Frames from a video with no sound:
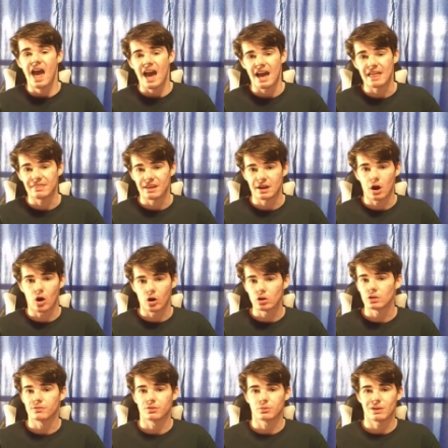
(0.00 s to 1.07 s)
and then
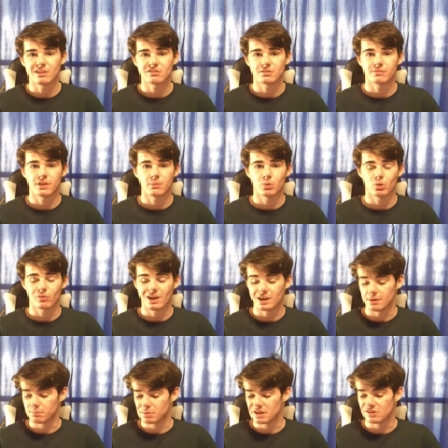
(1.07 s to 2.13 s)
all of the rest of them were
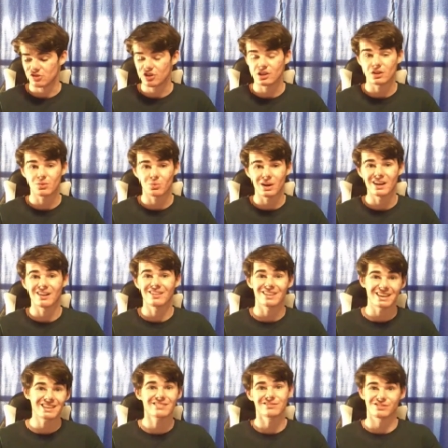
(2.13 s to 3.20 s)
rated P G.
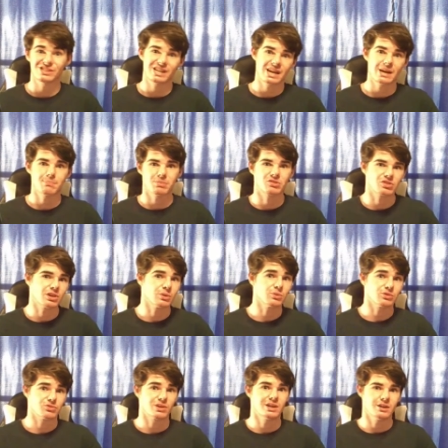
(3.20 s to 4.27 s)
Well, every episode
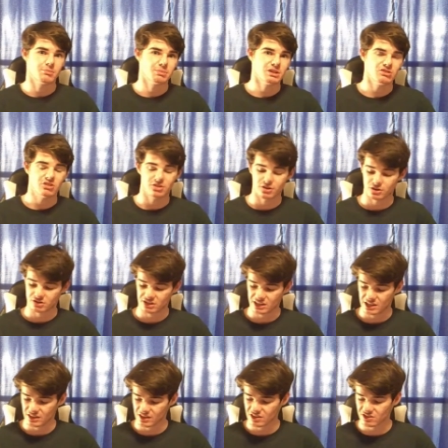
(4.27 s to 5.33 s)
was rated P G thirteen
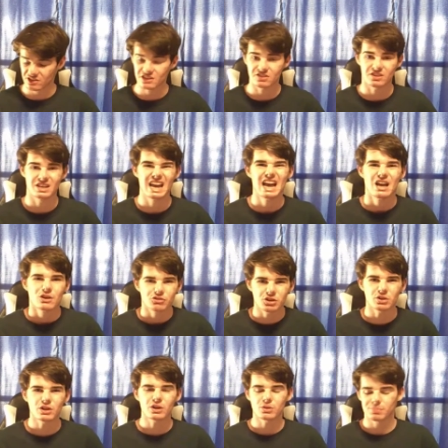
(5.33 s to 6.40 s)
in this season,
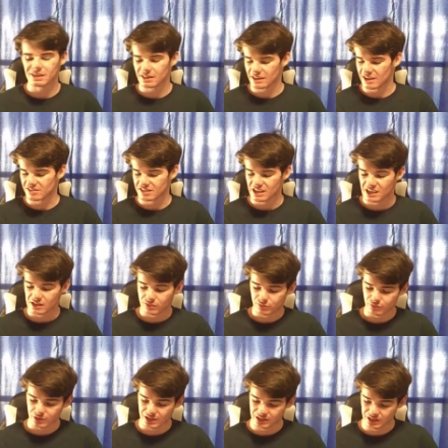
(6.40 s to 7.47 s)
so a little bit less
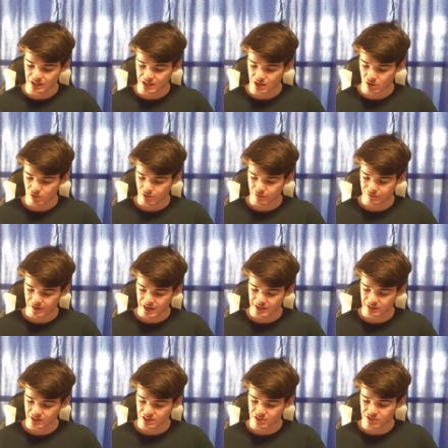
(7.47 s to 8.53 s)
kid-friendly on the
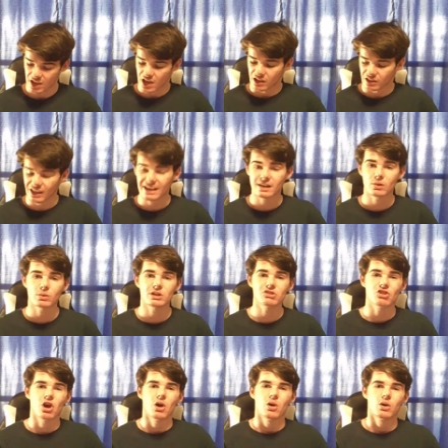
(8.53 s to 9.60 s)
violence.
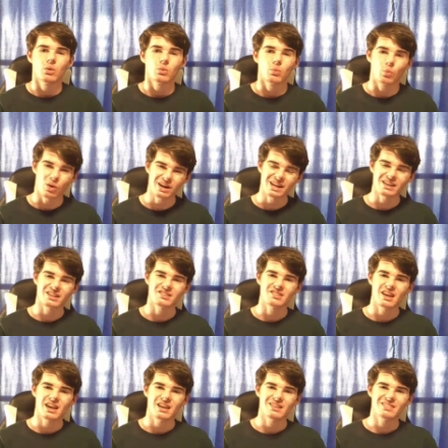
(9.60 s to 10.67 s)
Language... one out of
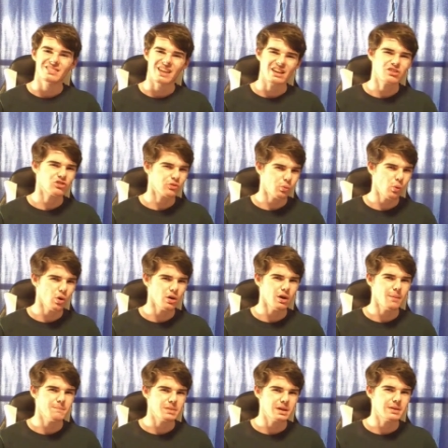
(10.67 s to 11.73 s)
ten. They swore
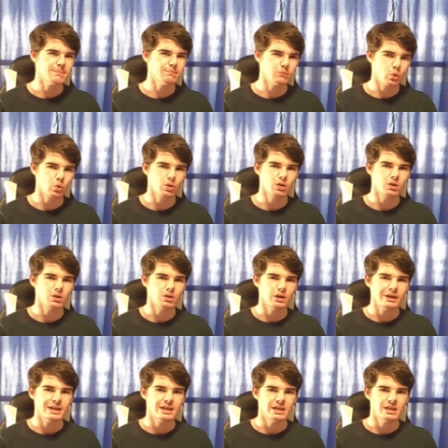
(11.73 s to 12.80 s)
a bit more
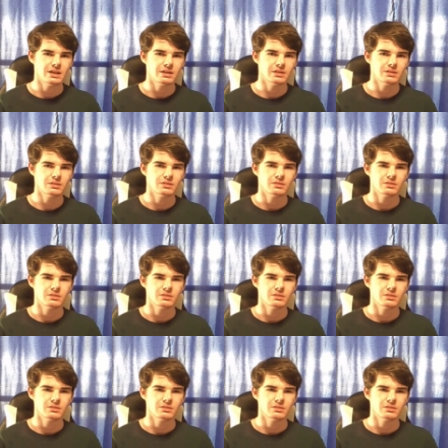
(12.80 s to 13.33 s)
in